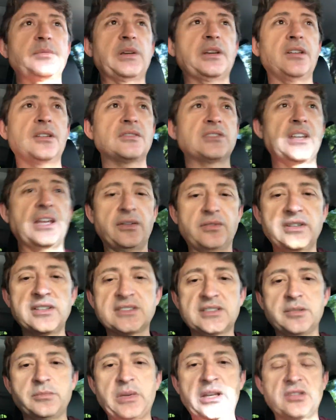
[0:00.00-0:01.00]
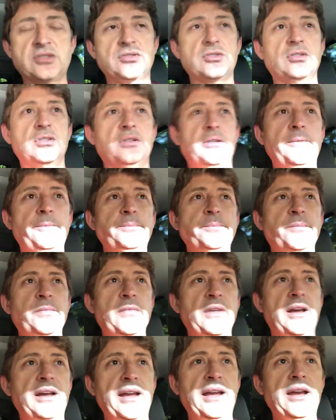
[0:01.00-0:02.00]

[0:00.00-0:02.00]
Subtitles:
because every semester I